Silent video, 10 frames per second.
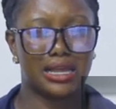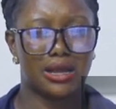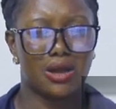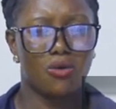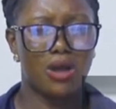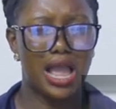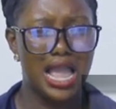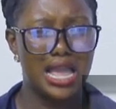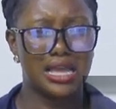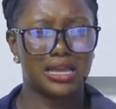movement
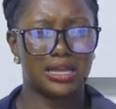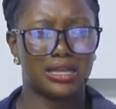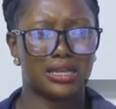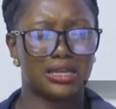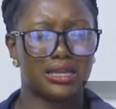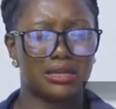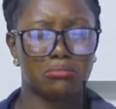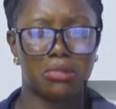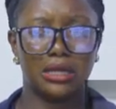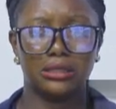from
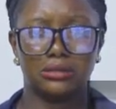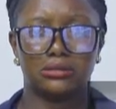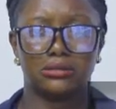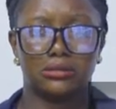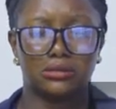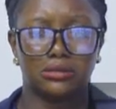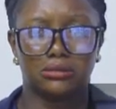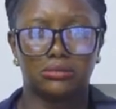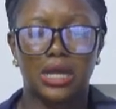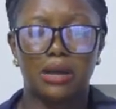December in
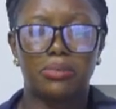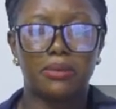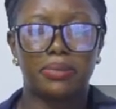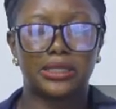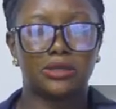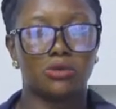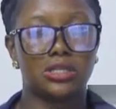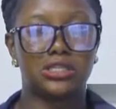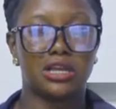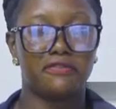2016 was defeated in
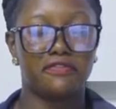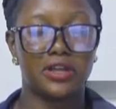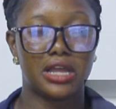Parliament?